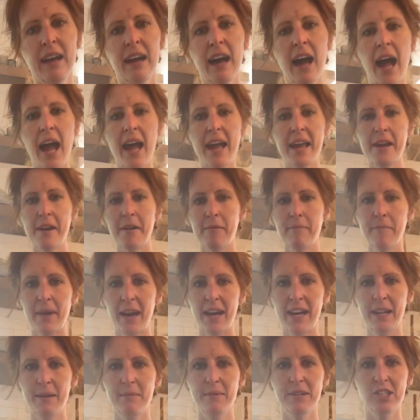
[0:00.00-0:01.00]
Hi, my
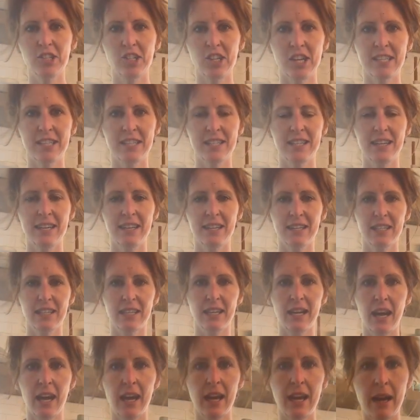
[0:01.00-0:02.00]
name is Jessie, and
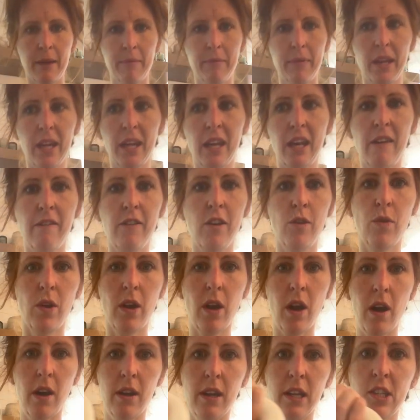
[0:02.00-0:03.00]
today I'm going to give you an
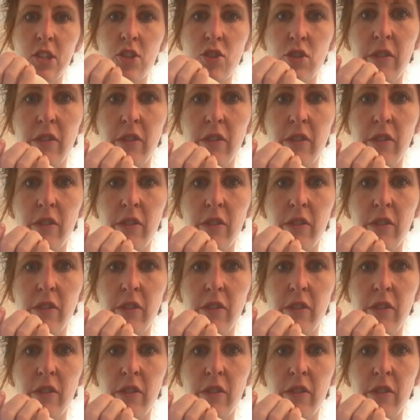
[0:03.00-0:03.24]
honest